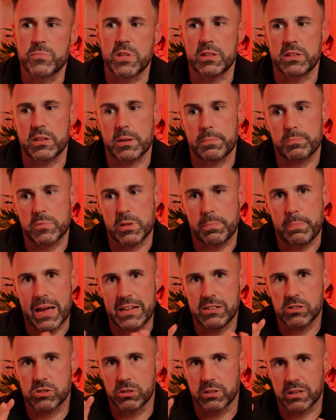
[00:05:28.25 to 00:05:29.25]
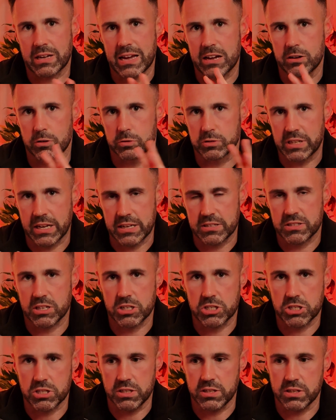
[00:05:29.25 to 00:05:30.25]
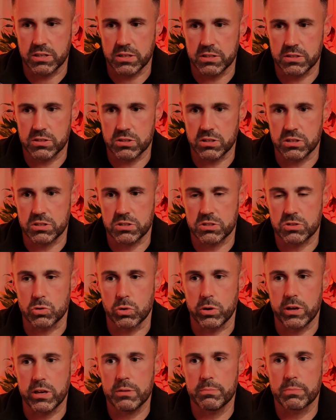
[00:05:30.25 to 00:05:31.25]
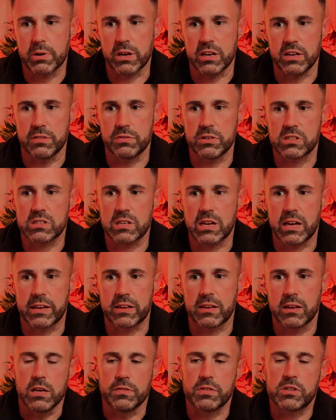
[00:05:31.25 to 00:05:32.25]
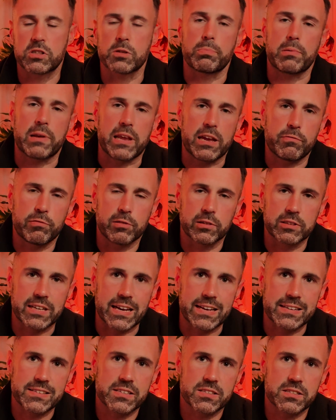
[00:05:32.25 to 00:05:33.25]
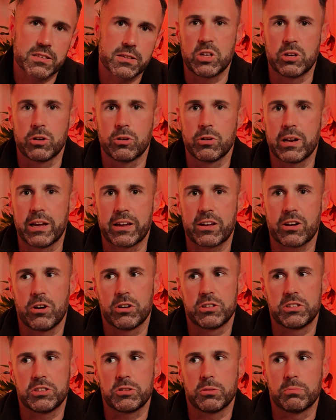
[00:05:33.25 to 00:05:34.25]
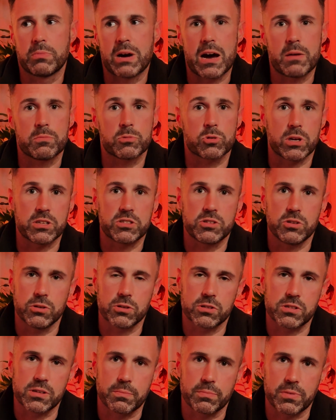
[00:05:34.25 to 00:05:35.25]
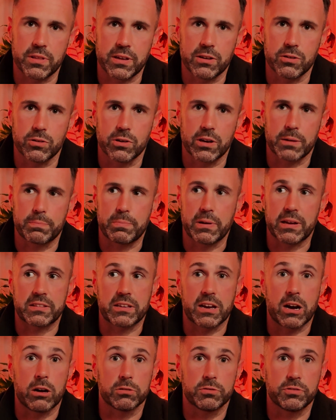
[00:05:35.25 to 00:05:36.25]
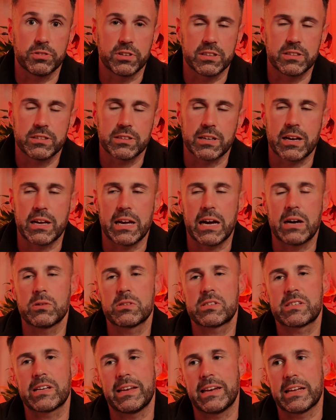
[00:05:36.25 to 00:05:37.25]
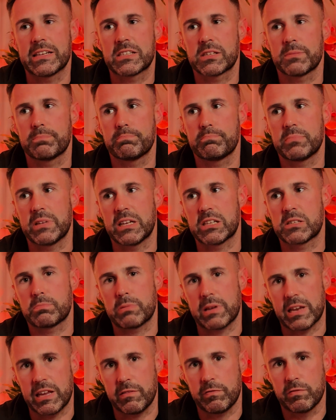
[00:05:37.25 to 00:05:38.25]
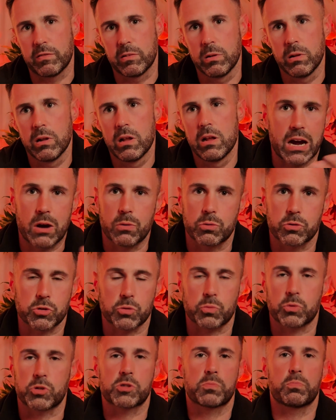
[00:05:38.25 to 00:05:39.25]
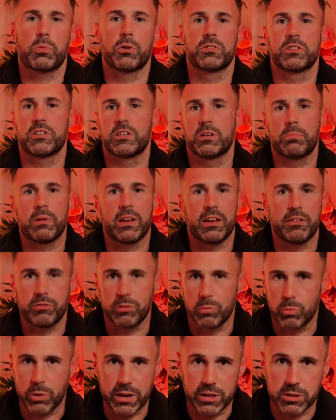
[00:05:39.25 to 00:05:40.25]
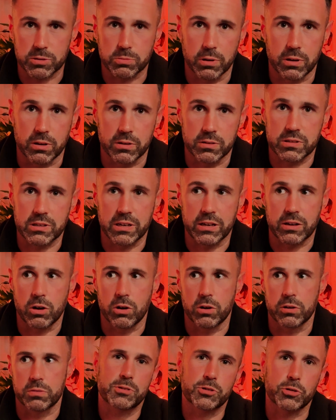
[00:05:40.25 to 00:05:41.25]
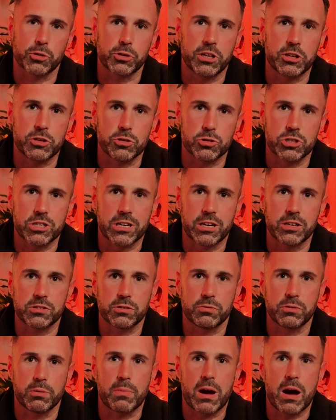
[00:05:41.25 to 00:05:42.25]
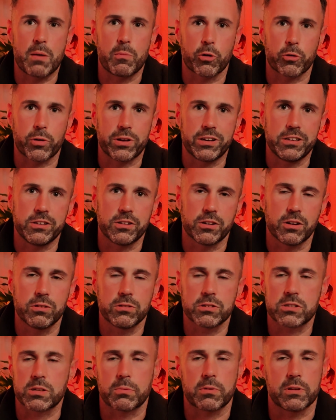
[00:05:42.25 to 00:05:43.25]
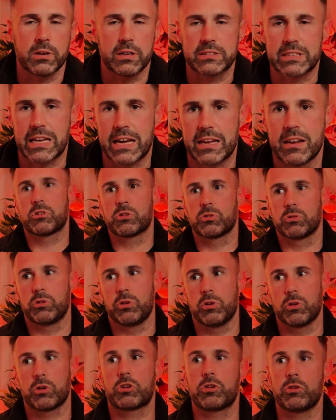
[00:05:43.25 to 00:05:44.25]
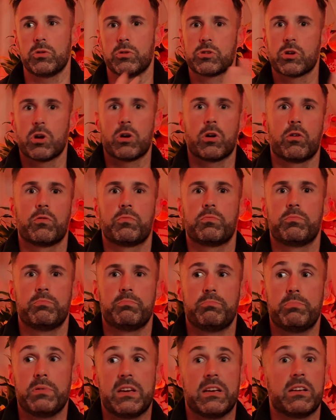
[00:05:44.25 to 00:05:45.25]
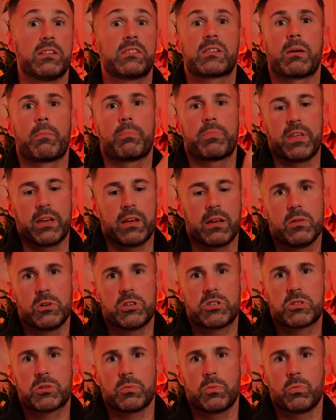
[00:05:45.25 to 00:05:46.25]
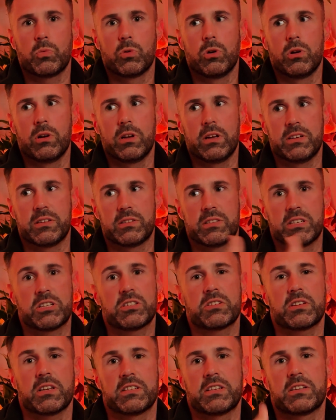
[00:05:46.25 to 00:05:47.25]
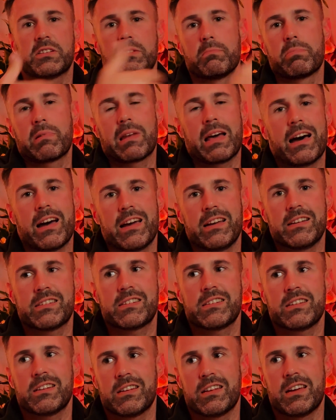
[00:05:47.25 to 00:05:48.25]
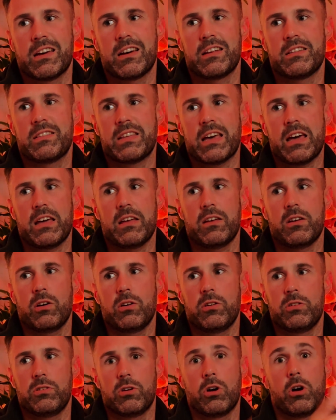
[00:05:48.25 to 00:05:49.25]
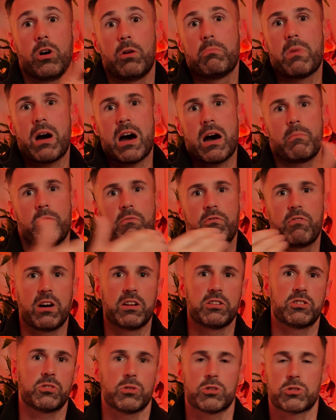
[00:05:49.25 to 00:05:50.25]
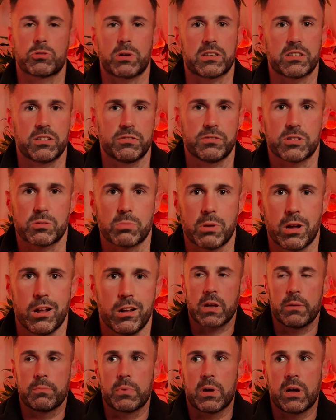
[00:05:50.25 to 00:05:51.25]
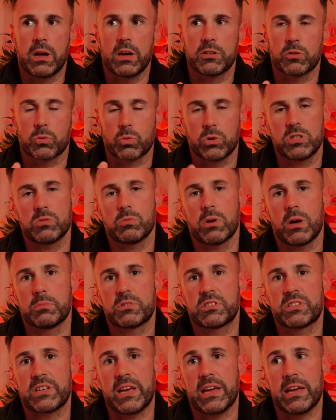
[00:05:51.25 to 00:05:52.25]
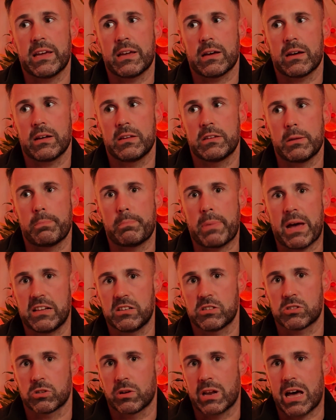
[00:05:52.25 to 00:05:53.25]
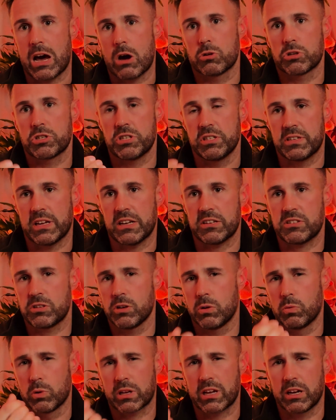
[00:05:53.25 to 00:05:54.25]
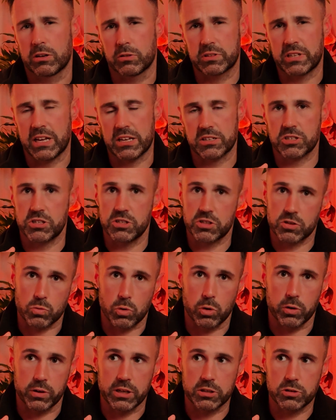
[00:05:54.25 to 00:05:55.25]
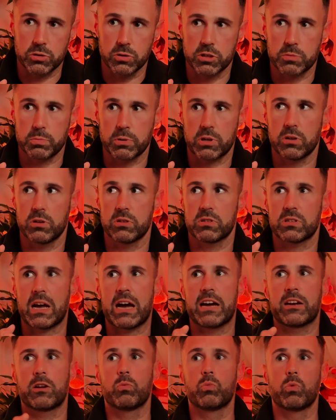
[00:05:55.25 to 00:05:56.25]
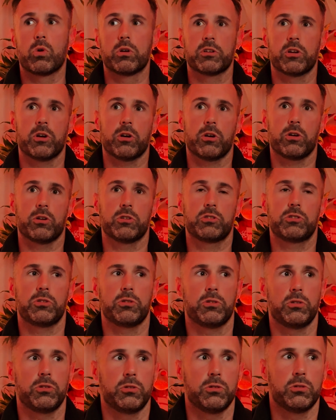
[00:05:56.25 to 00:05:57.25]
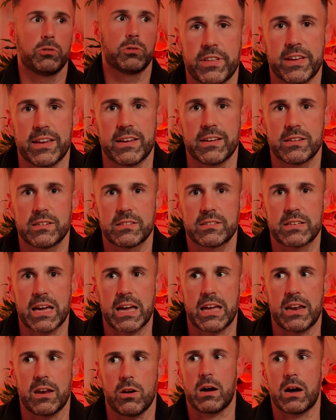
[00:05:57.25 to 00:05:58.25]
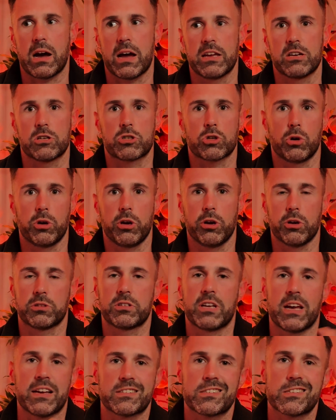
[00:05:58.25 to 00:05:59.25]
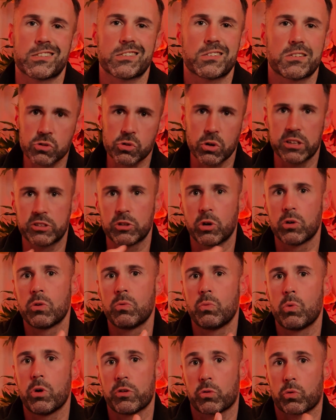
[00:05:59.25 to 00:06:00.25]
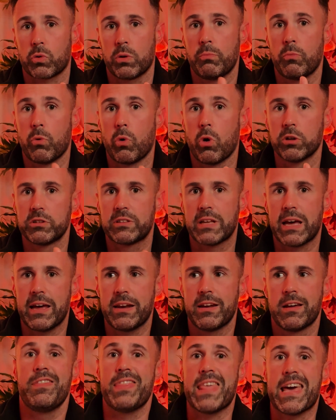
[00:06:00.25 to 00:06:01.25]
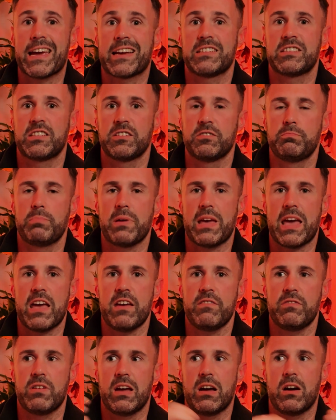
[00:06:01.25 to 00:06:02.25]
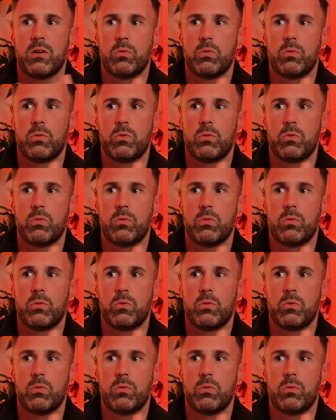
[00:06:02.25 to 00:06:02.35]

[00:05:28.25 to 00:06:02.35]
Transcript: it depends on the kind of test that she is doing. But if it's a playful test, you know, like, oh, did your mom dress you or something, or like pick the outfit, I would say that's playful. I will respond in a playful way as well. It's like, oh, sorry that you're jealous of your mom already, you know, something like that. So you accuse her of being something, which will, this implies that her mom finds you attractive as well. But the reason why I'm saying it depends on how she tests you, what kind of test she's throwing at you, is because I don't want her to think that I enjoy her tests. So I don't want to reward that negative behavior